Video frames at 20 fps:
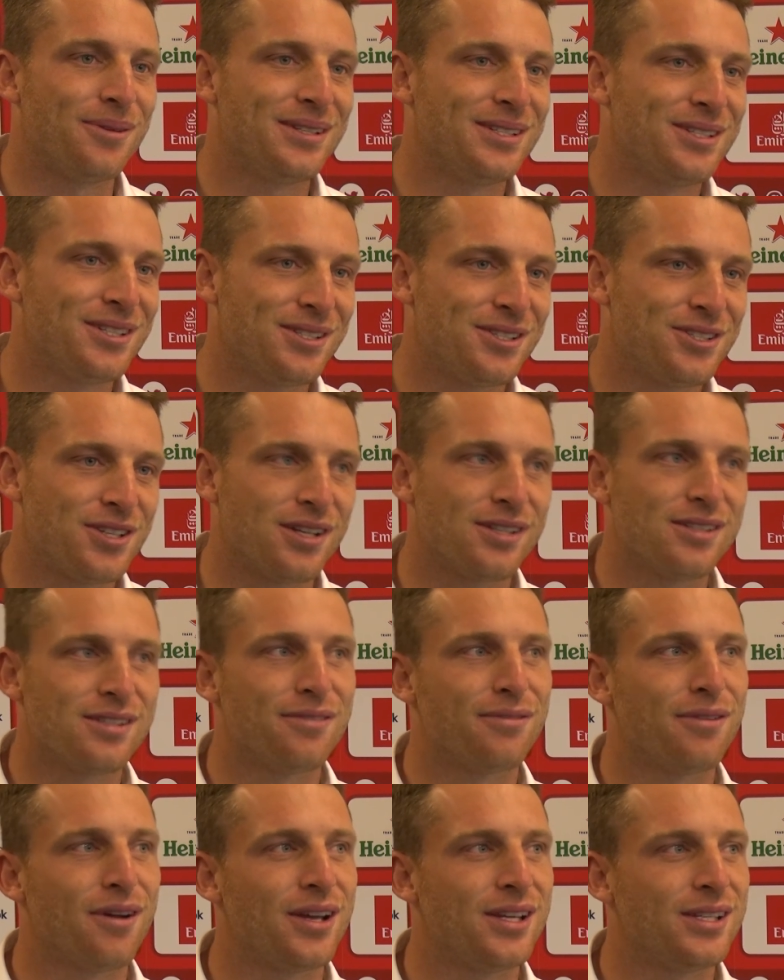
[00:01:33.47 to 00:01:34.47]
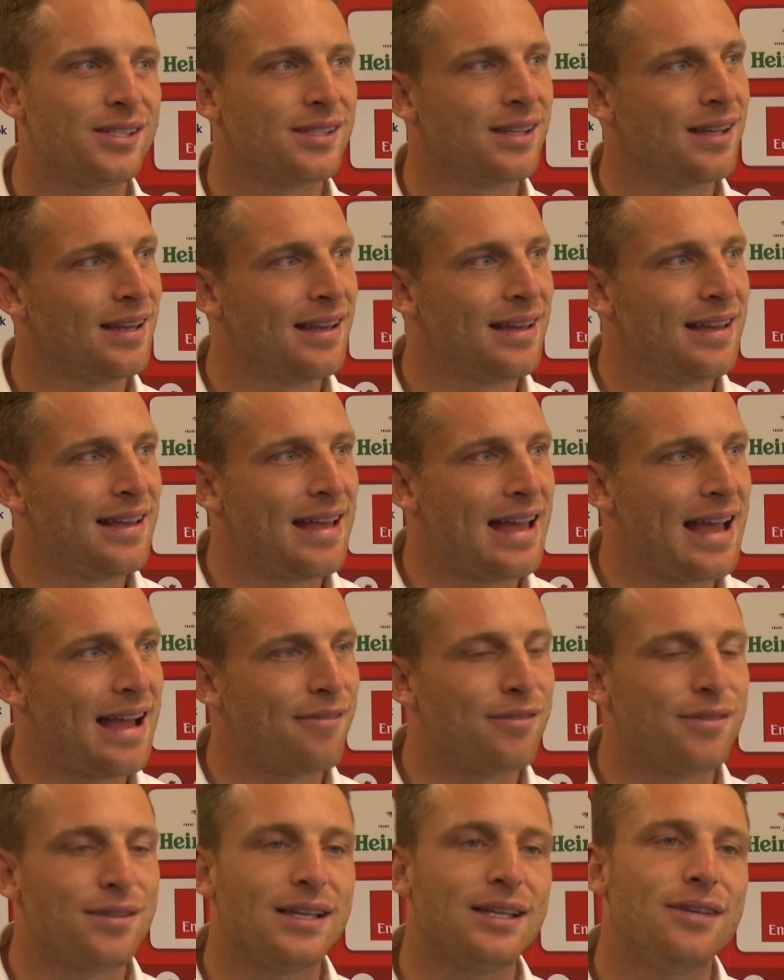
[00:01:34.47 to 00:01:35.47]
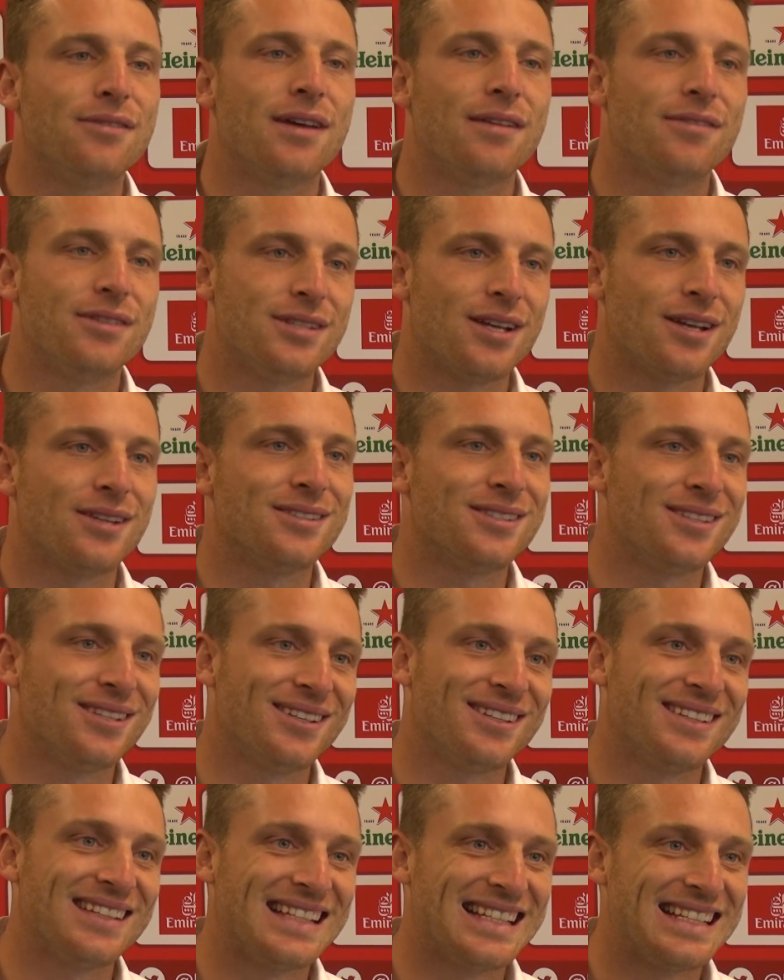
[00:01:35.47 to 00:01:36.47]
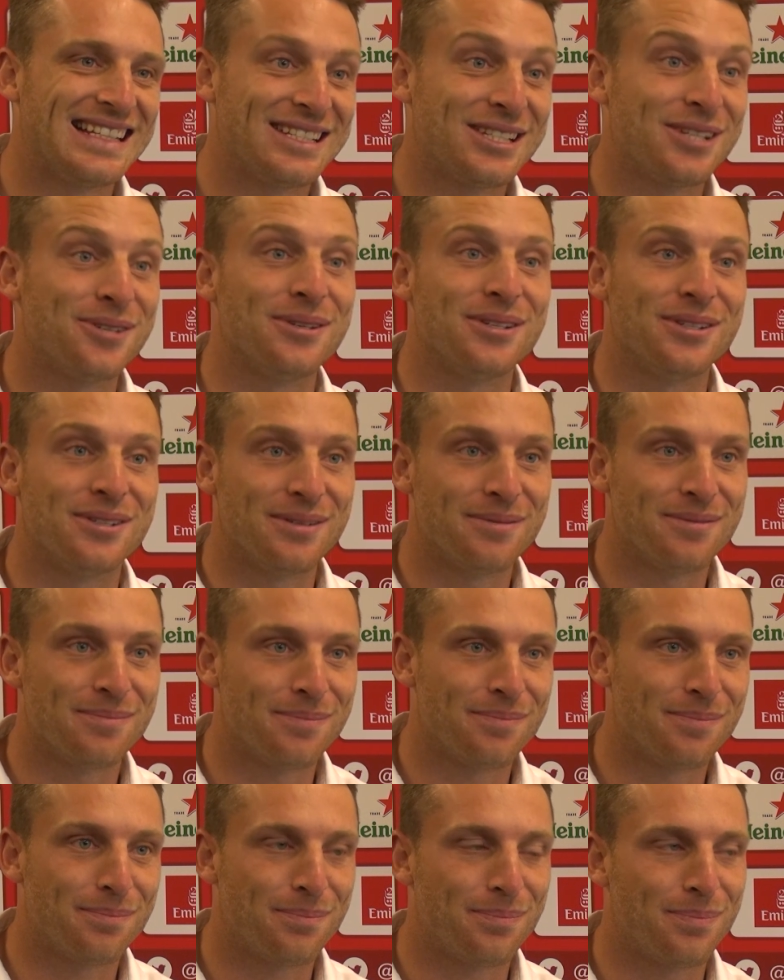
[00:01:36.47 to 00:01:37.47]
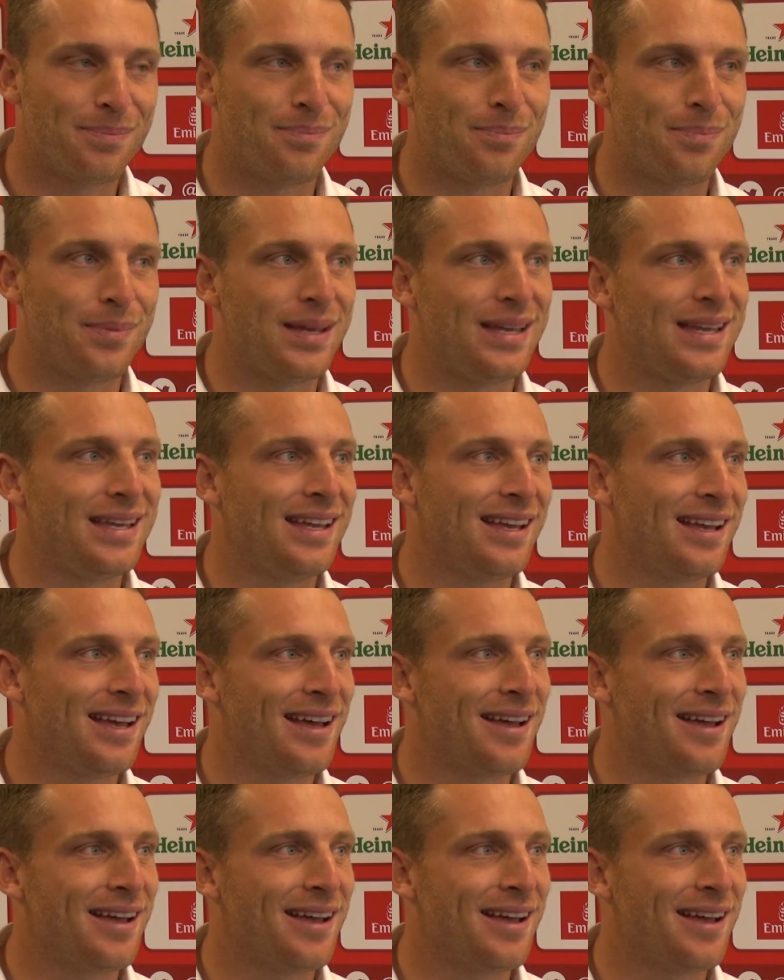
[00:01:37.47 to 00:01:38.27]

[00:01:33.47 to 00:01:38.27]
It just justifies everything you've ever done to be